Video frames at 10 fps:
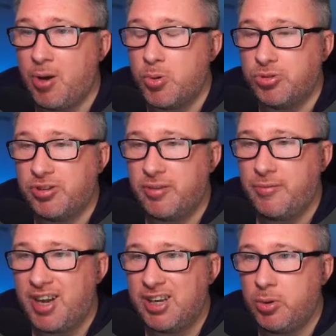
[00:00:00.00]
wrote the
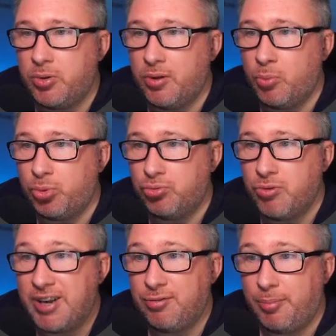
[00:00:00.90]
value that was
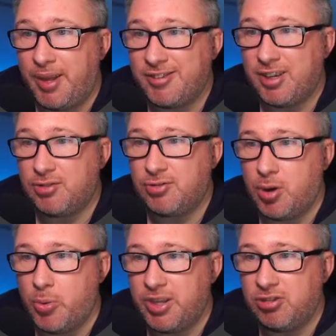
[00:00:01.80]
read from that text
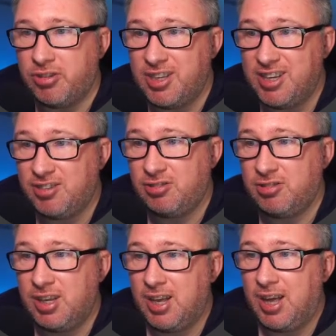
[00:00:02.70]
file into
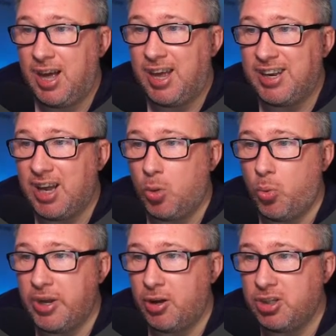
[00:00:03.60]
this, and now
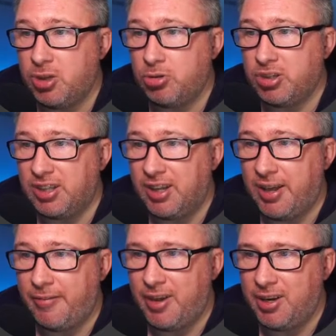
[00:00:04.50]
we are using
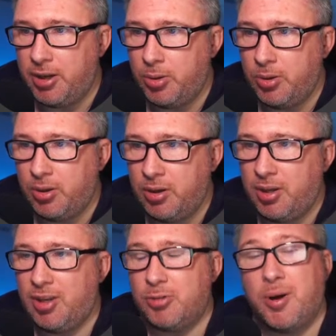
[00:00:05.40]
that value
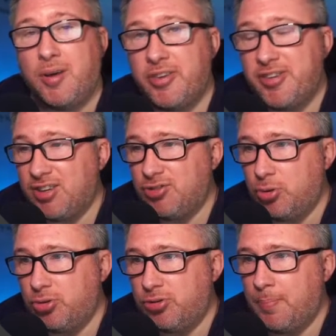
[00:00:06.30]
as part of the text
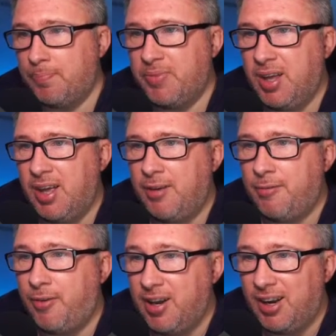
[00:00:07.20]
source.
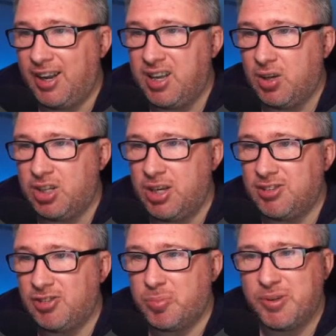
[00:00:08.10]
Finally, you
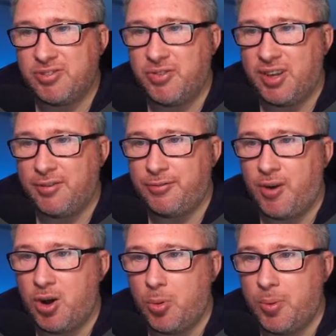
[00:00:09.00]
need to specify the
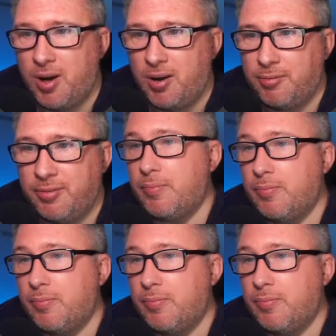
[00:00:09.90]
file path.